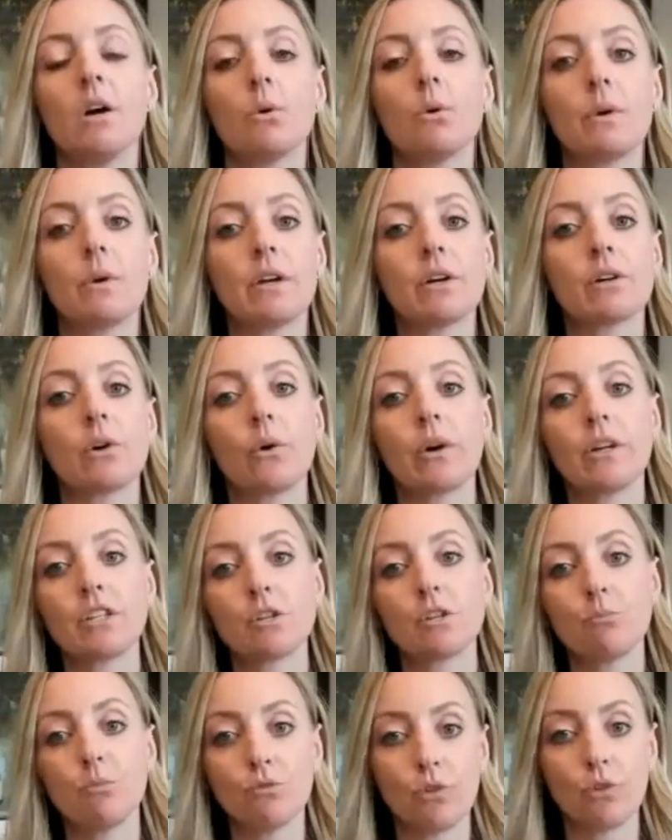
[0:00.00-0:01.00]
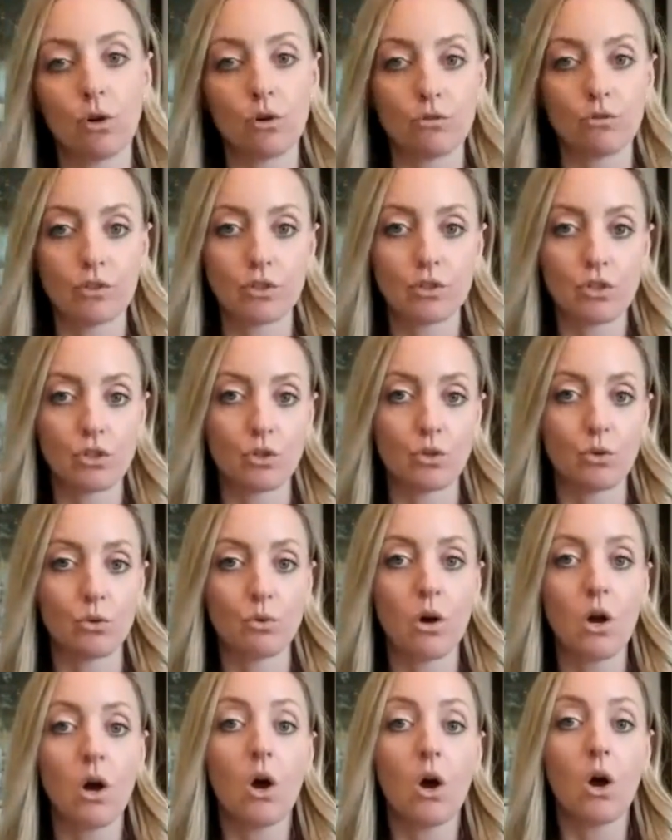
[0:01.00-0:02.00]
we are going to move over
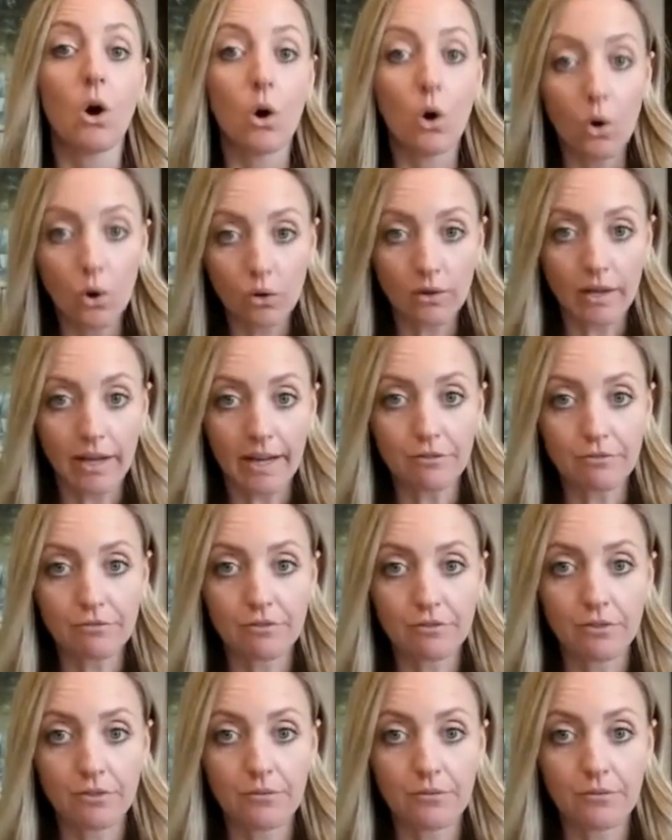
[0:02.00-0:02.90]
to whole life.